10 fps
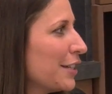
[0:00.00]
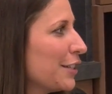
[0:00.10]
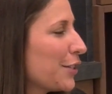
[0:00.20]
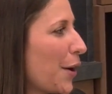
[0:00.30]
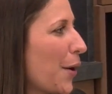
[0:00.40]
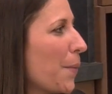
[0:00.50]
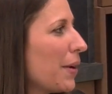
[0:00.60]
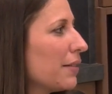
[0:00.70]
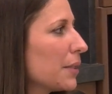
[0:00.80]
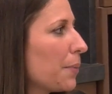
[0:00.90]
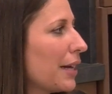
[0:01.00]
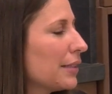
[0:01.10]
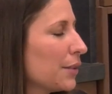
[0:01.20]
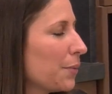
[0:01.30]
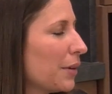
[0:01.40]
So one of the
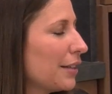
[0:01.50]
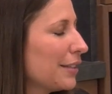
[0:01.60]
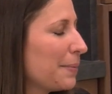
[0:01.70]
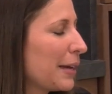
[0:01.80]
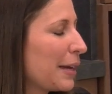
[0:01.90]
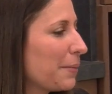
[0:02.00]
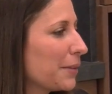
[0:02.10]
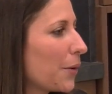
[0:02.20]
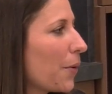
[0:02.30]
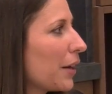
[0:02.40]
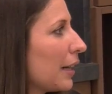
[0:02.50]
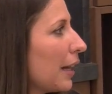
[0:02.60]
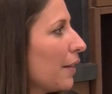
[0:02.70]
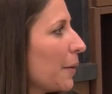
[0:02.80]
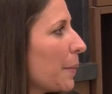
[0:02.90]
surprises was being able to
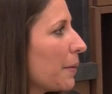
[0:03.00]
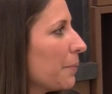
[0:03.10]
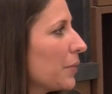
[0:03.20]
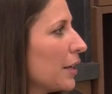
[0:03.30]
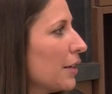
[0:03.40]
coordinate a limo.